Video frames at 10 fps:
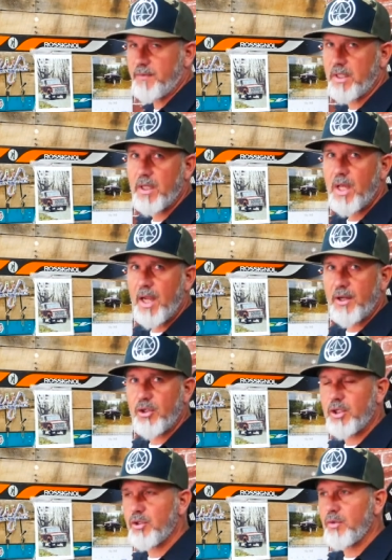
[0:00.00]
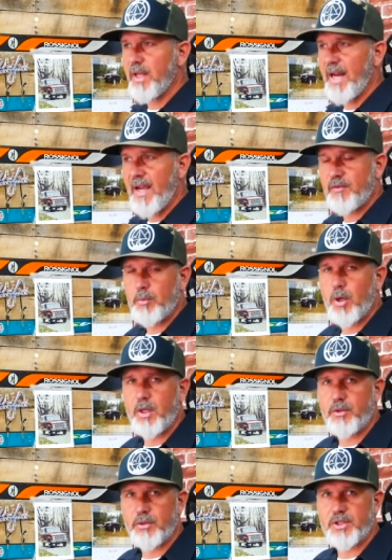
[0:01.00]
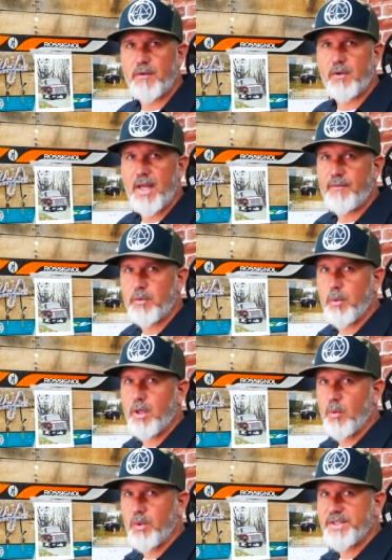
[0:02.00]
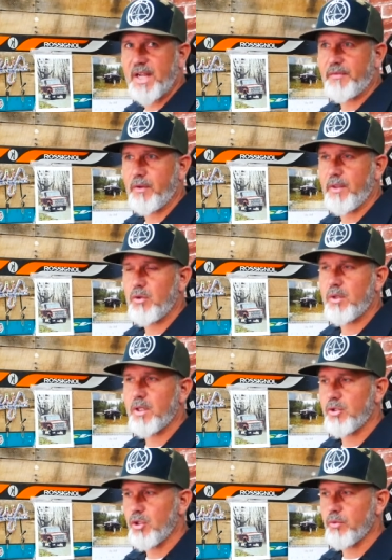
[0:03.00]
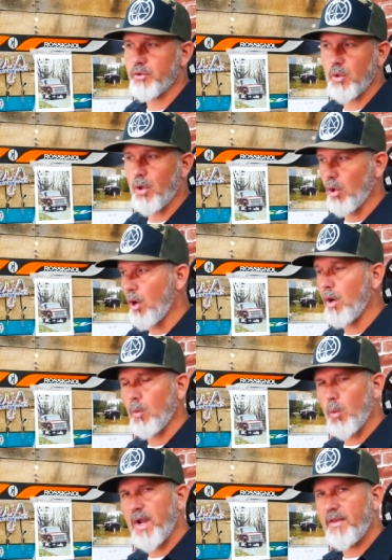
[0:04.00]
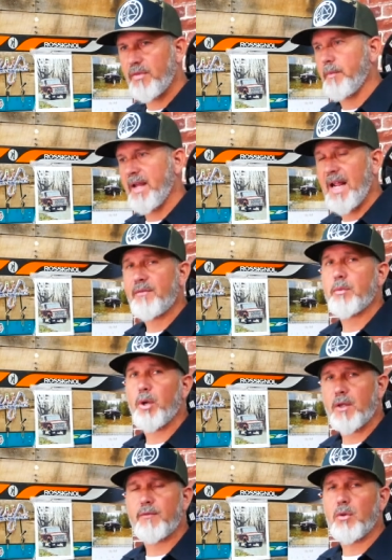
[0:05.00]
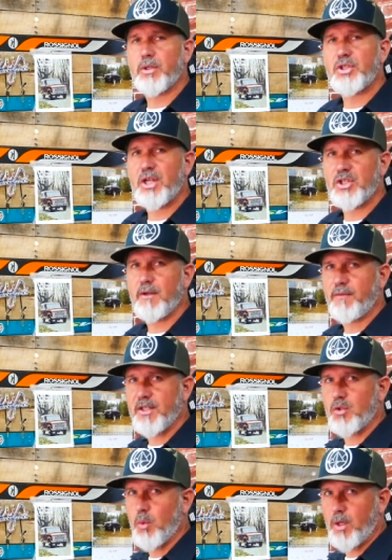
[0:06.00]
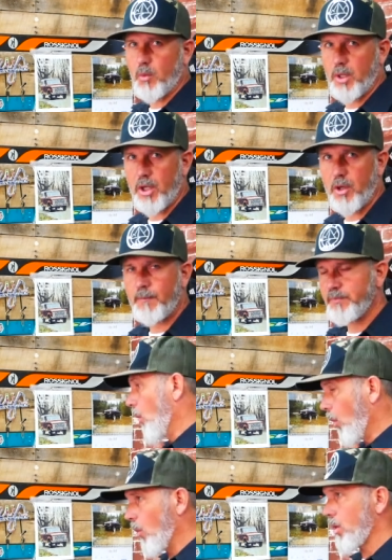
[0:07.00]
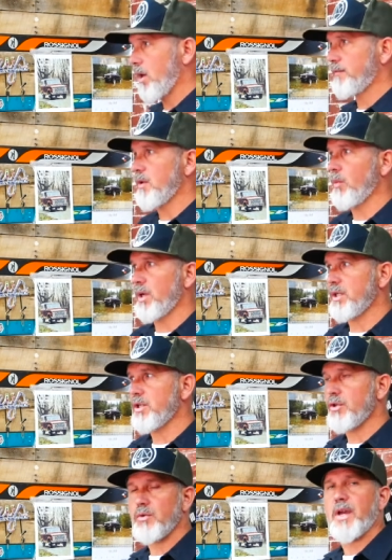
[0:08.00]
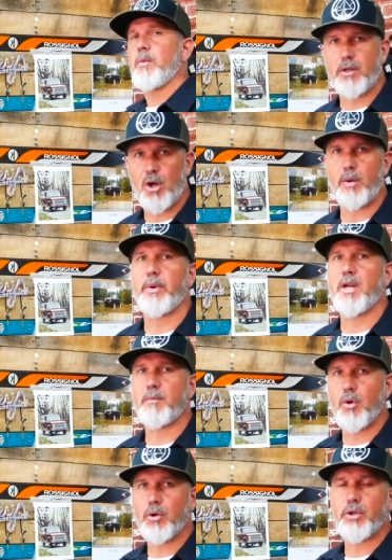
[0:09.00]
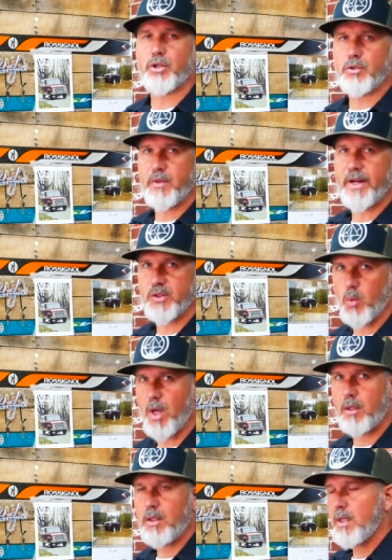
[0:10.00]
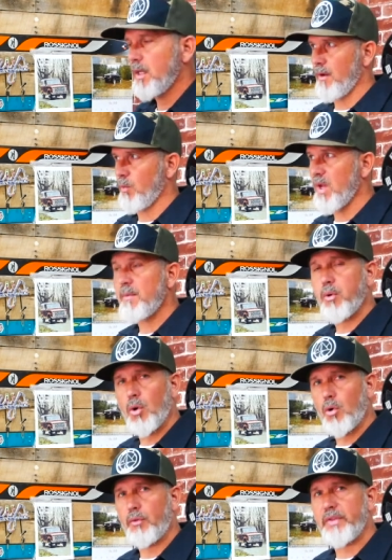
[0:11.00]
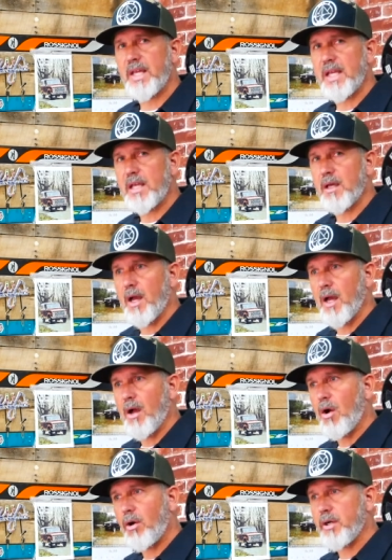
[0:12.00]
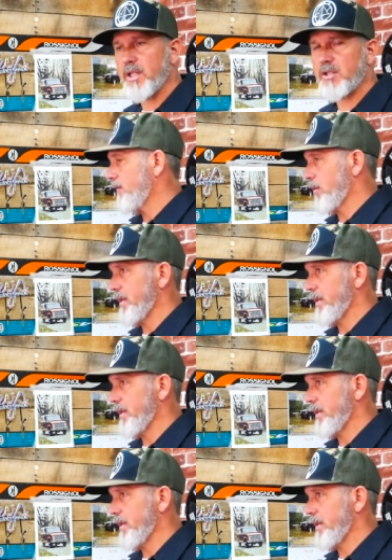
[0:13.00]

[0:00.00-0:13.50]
it, and you can do that aftermarket. There are several aftermarket ones out there that you can use along with an aftermarket fuel injection if that's the way you want to go. Or if you wanted to do that with a carbureted motor, you could do that as well. Uh, we pulled the uh, harness from a